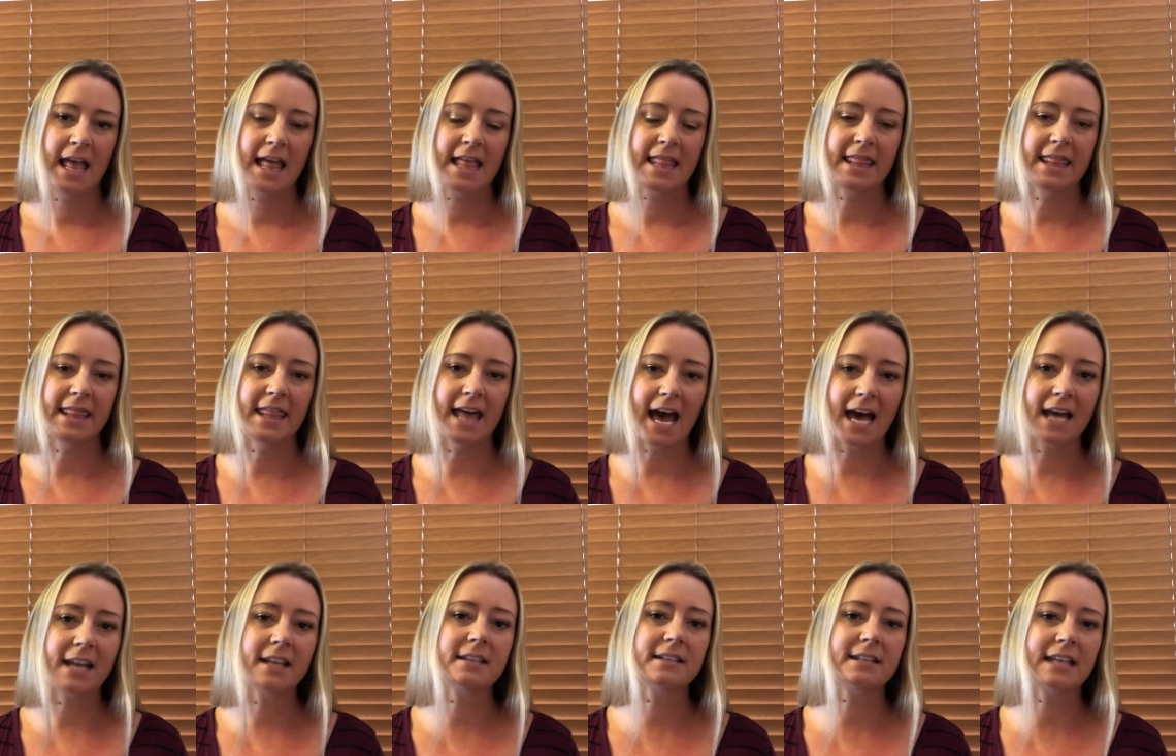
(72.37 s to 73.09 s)

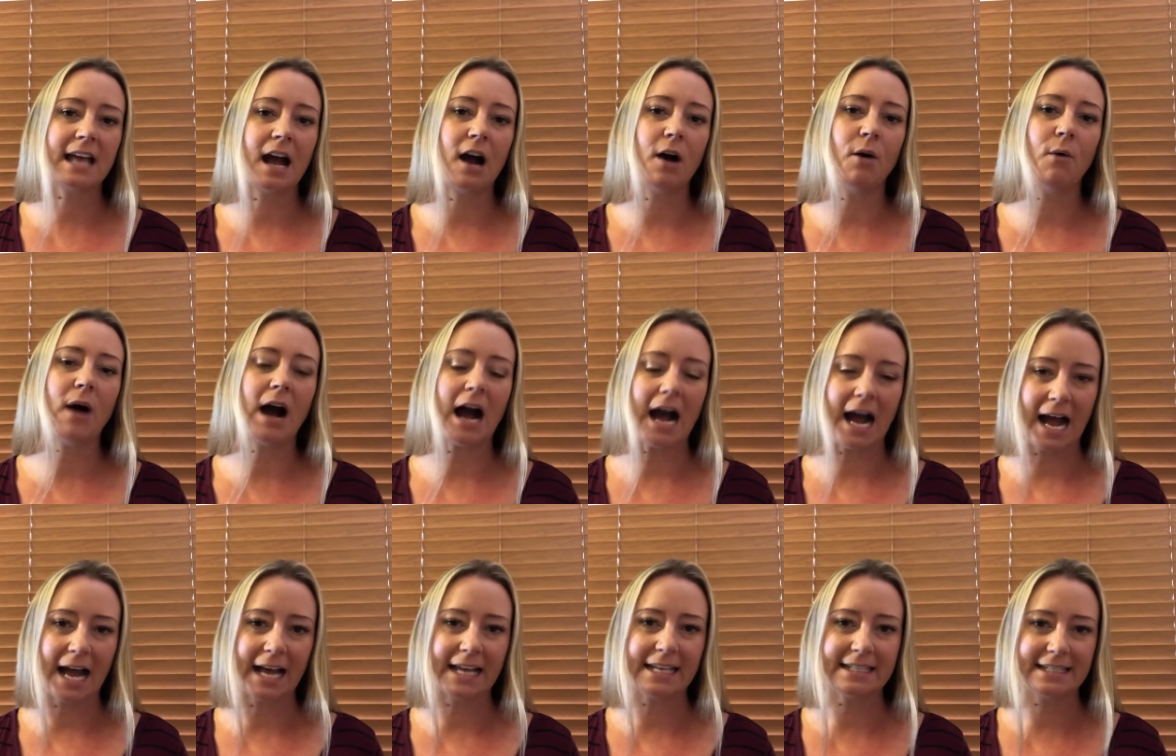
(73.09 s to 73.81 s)
That is how
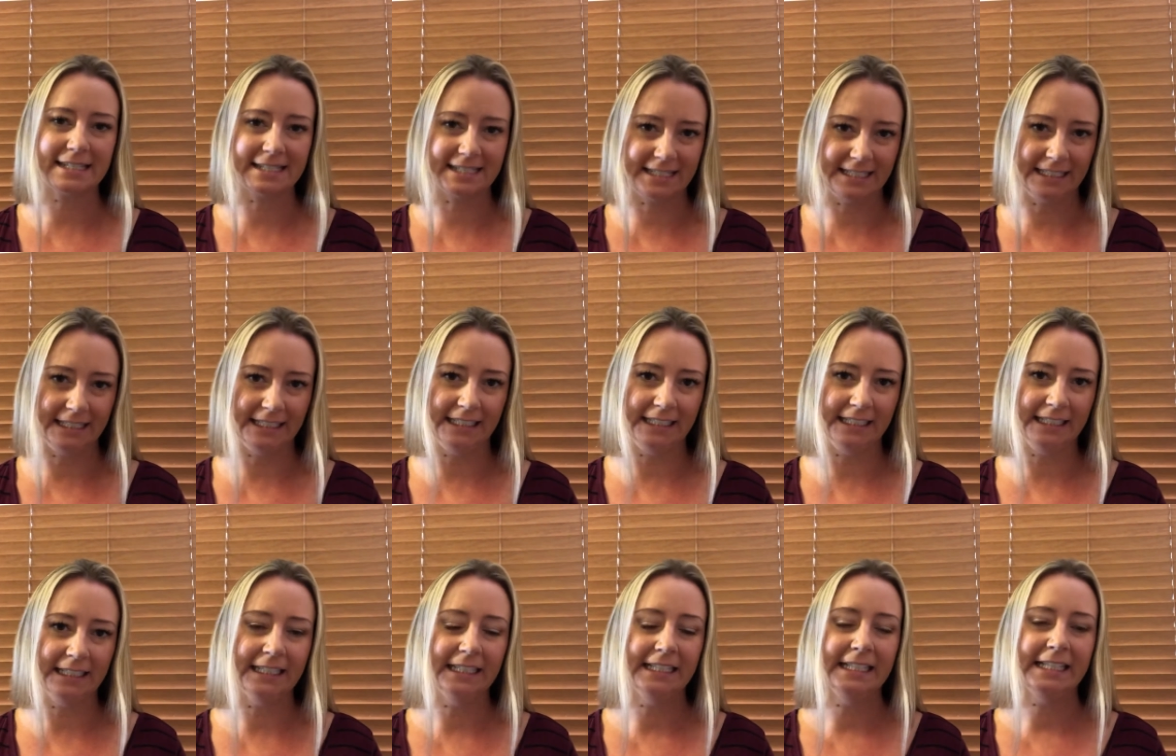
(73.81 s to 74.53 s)
I
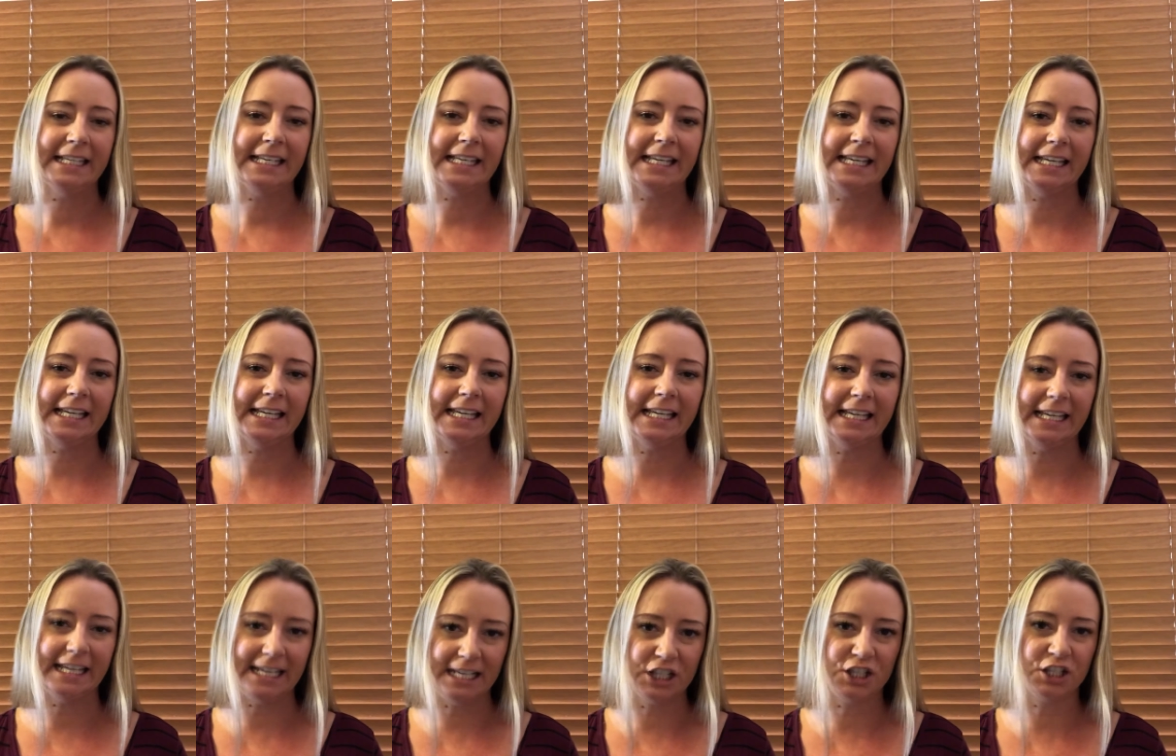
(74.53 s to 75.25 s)
see
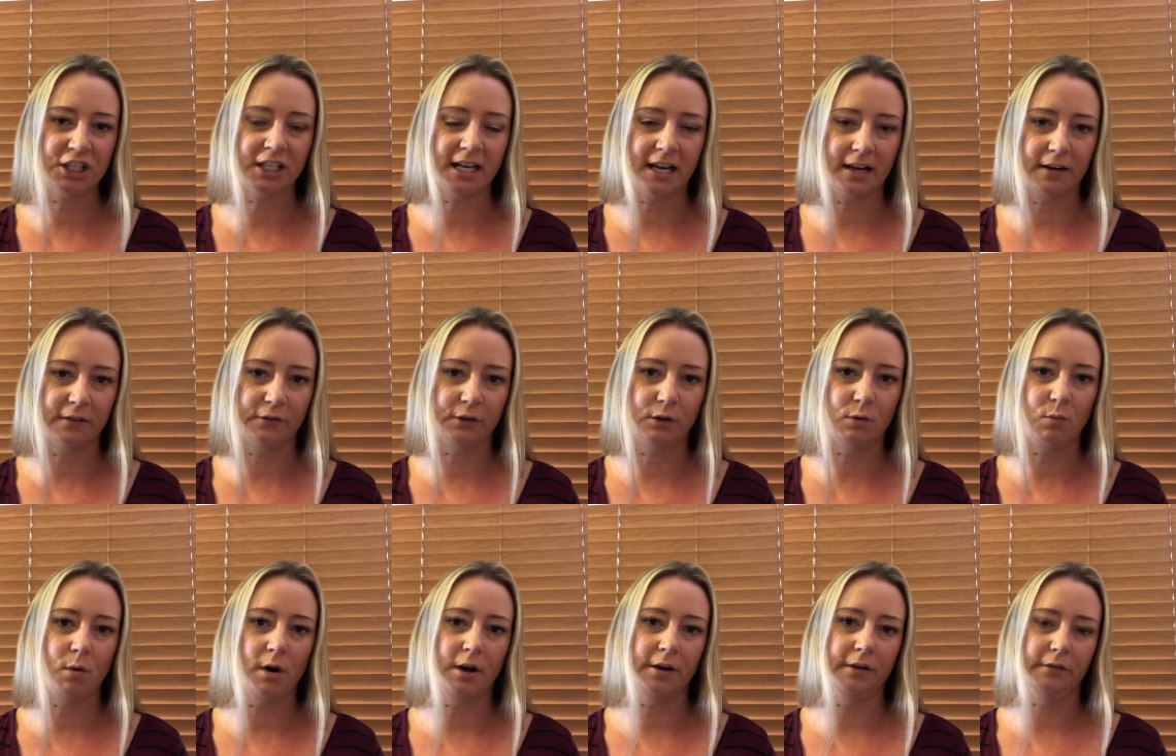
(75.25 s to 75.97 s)
each and every
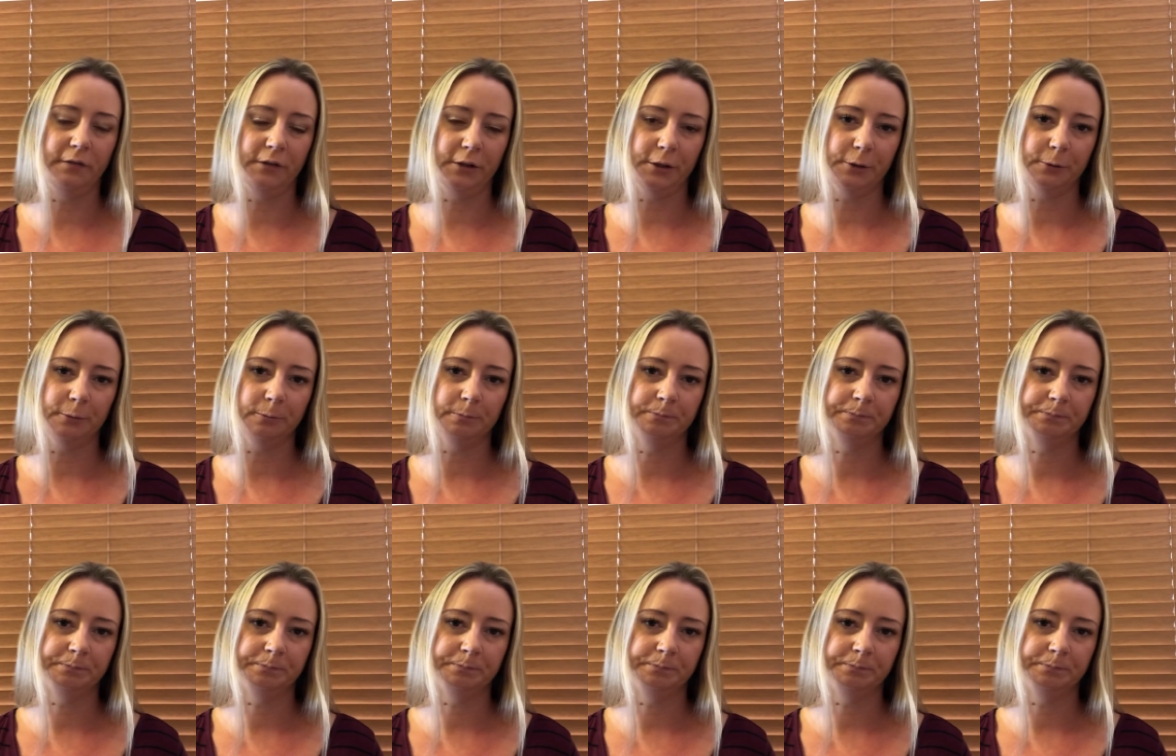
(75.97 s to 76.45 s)
one of you.